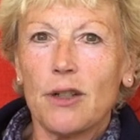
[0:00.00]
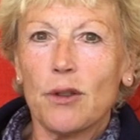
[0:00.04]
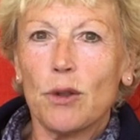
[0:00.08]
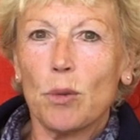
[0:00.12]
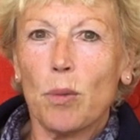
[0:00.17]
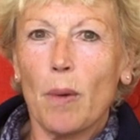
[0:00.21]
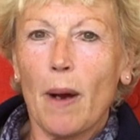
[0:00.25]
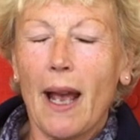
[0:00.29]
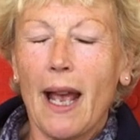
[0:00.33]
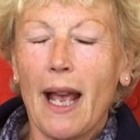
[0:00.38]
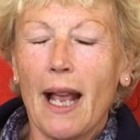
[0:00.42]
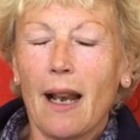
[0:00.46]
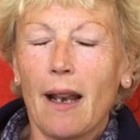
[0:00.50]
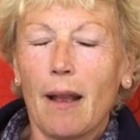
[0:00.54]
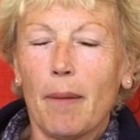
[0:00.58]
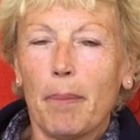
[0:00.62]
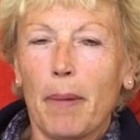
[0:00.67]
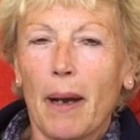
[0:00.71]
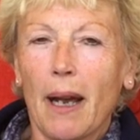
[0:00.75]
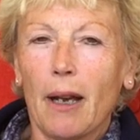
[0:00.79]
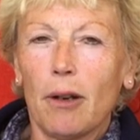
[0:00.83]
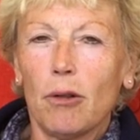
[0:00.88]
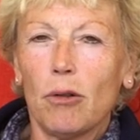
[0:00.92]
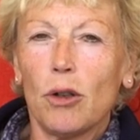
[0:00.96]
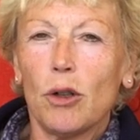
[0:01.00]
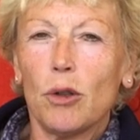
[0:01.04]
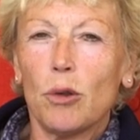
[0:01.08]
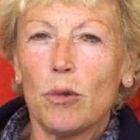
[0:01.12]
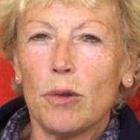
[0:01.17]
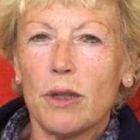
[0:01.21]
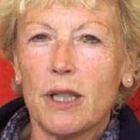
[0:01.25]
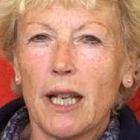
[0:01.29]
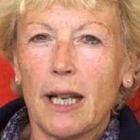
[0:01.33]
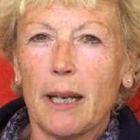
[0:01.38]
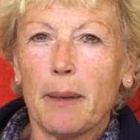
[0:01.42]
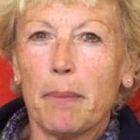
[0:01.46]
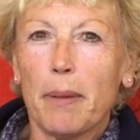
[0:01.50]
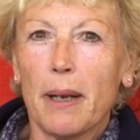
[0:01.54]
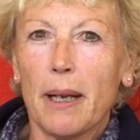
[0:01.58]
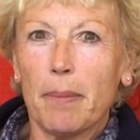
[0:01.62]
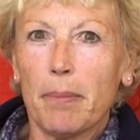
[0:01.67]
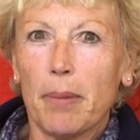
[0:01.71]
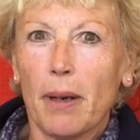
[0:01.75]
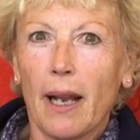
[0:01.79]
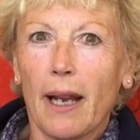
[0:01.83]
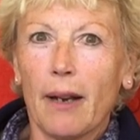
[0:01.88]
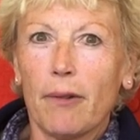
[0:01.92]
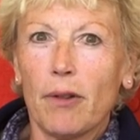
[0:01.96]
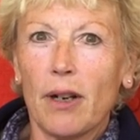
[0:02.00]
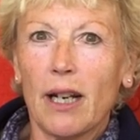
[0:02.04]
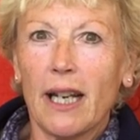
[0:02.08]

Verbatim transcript: as well about losing people I